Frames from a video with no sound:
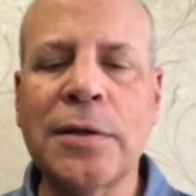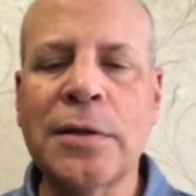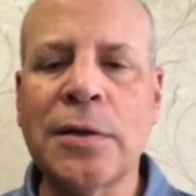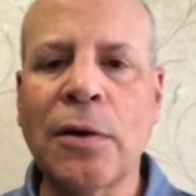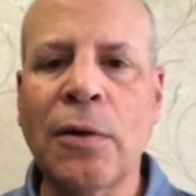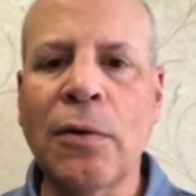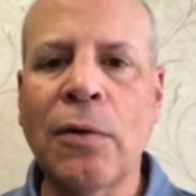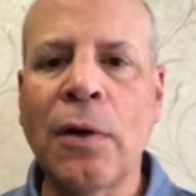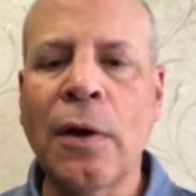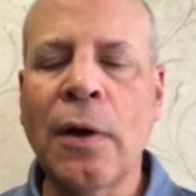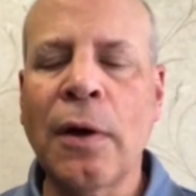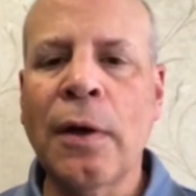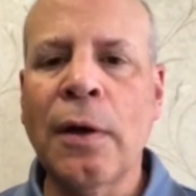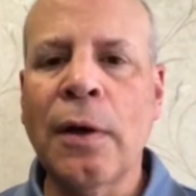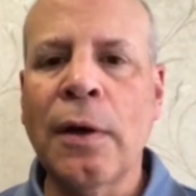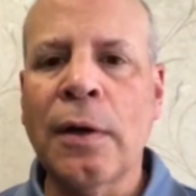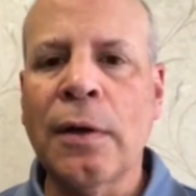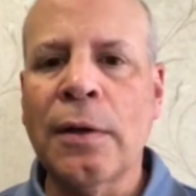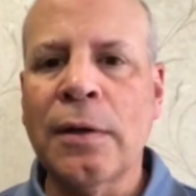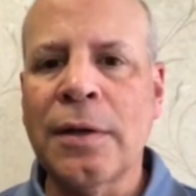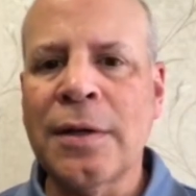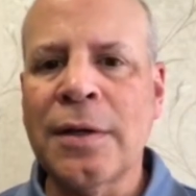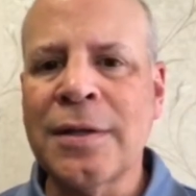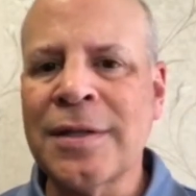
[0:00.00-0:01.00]
So
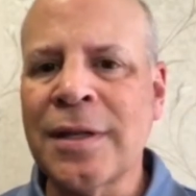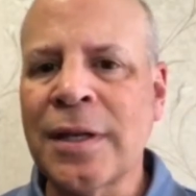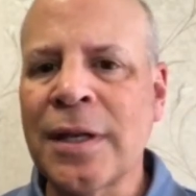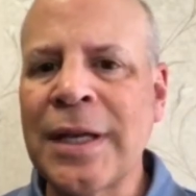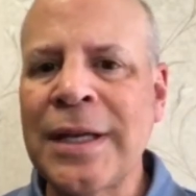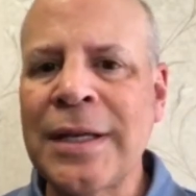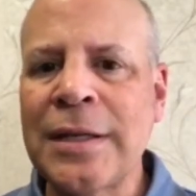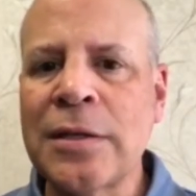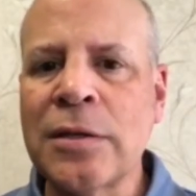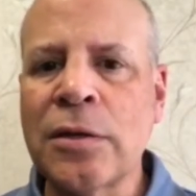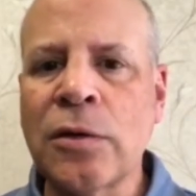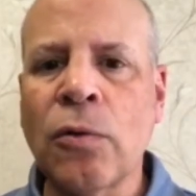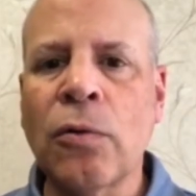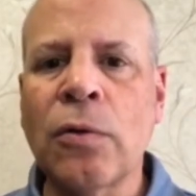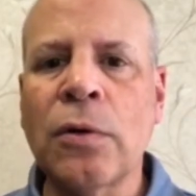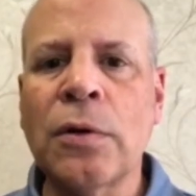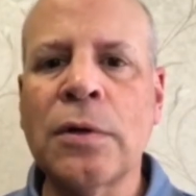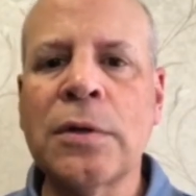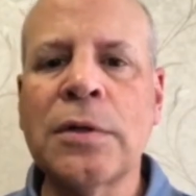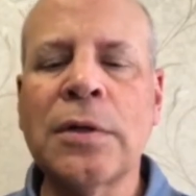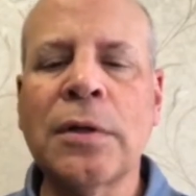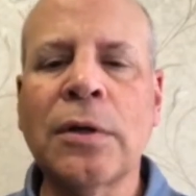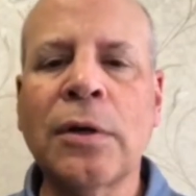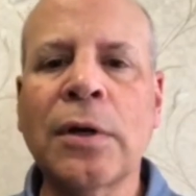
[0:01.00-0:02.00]
this leads
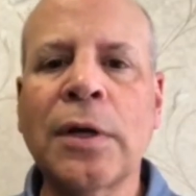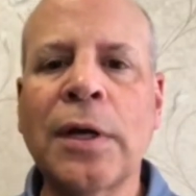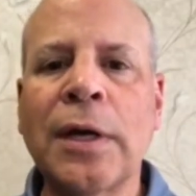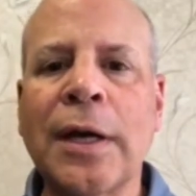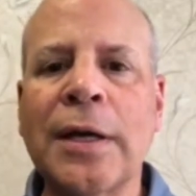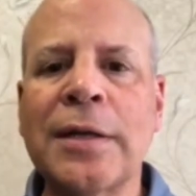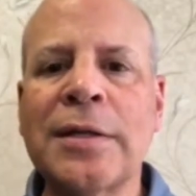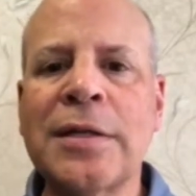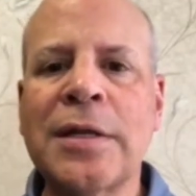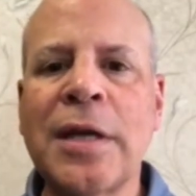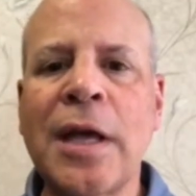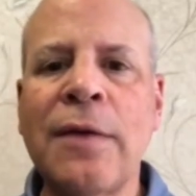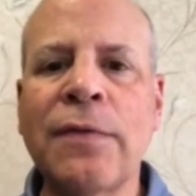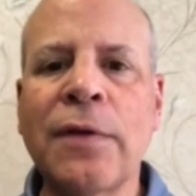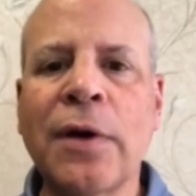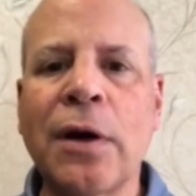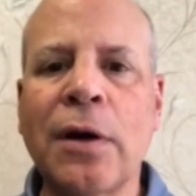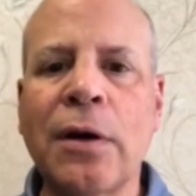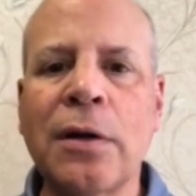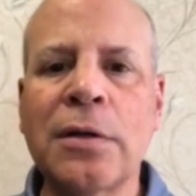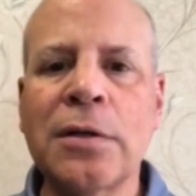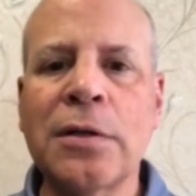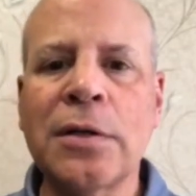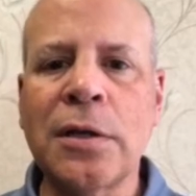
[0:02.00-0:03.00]
towards looking at
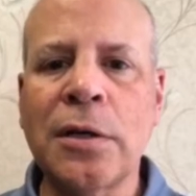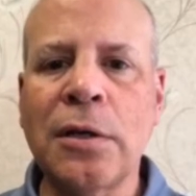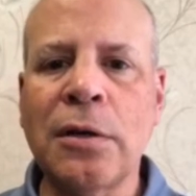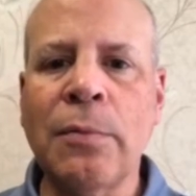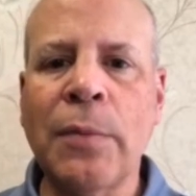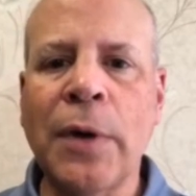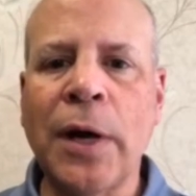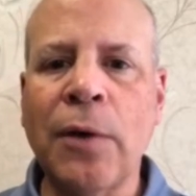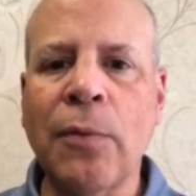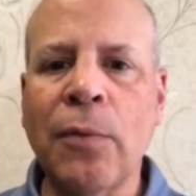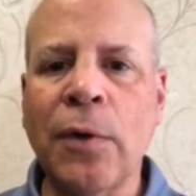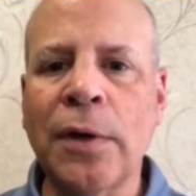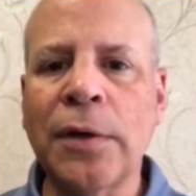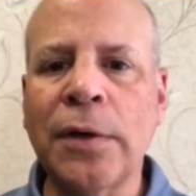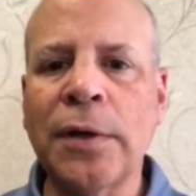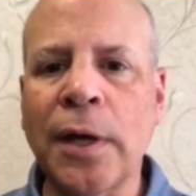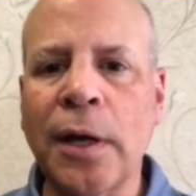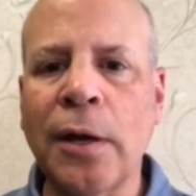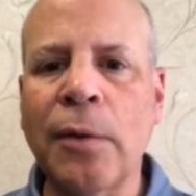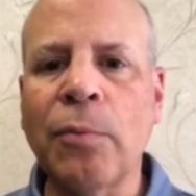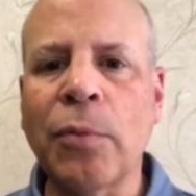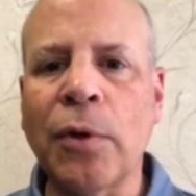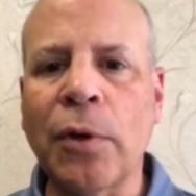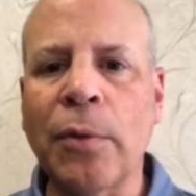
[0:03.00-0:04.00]
safeguards that you might want to
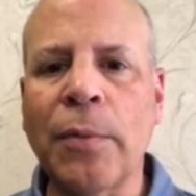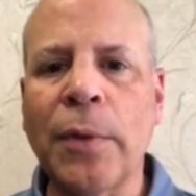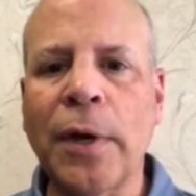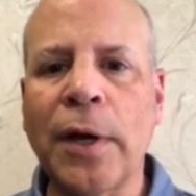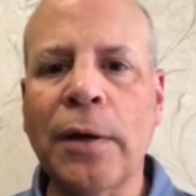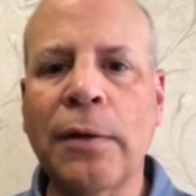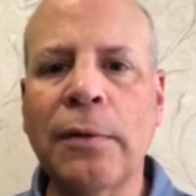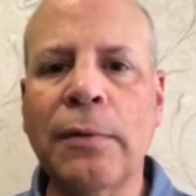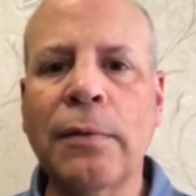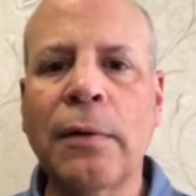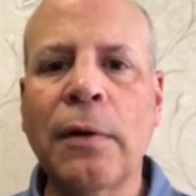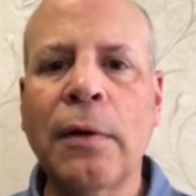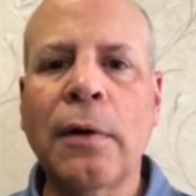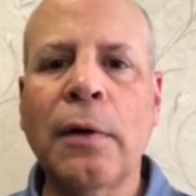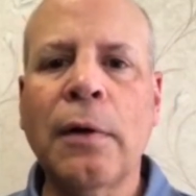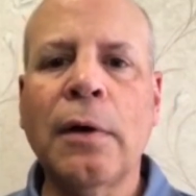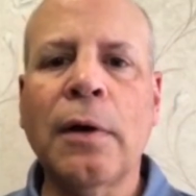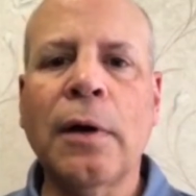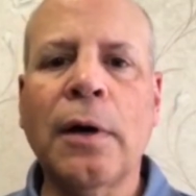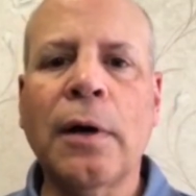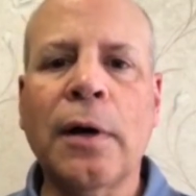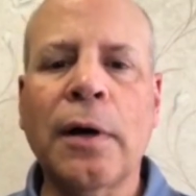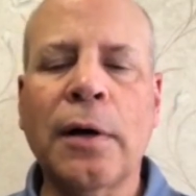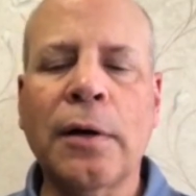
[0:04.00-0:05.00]
implement
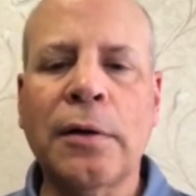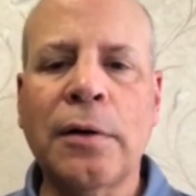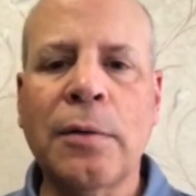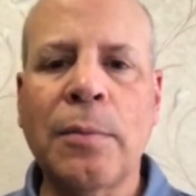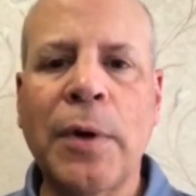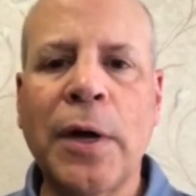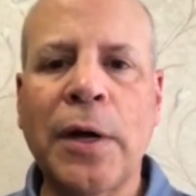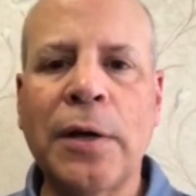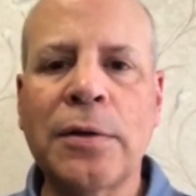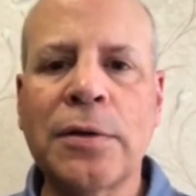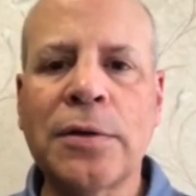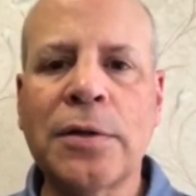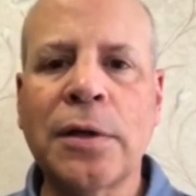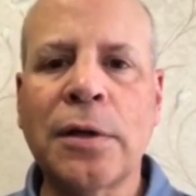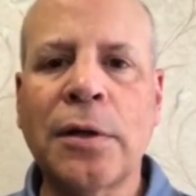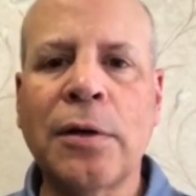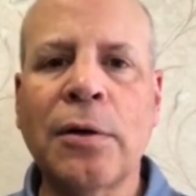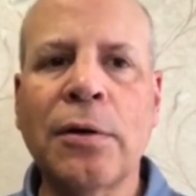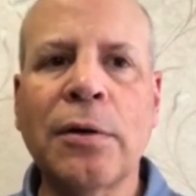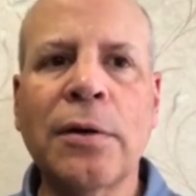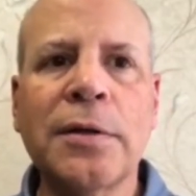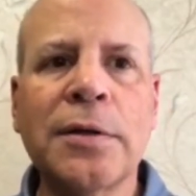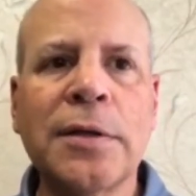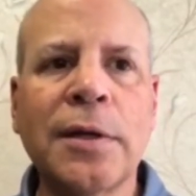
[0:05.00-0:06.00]
to better
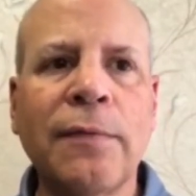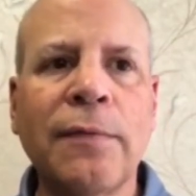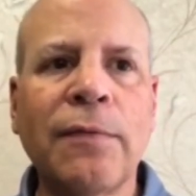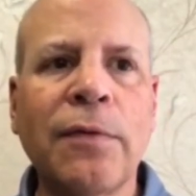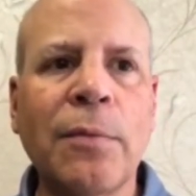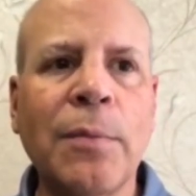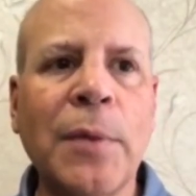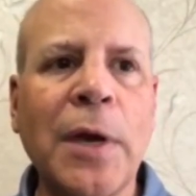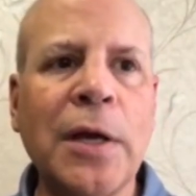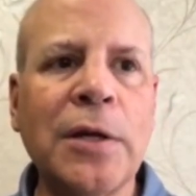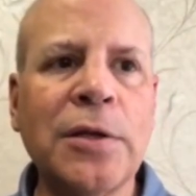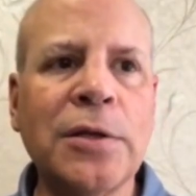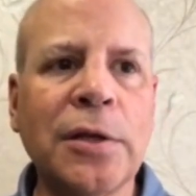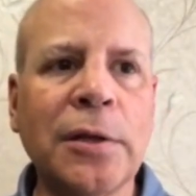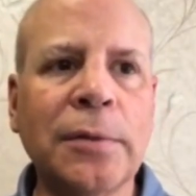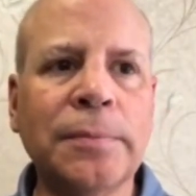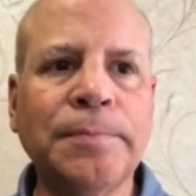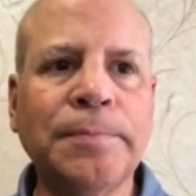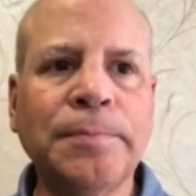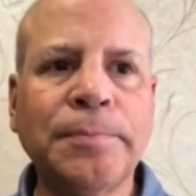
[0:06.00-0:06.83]
secure this information.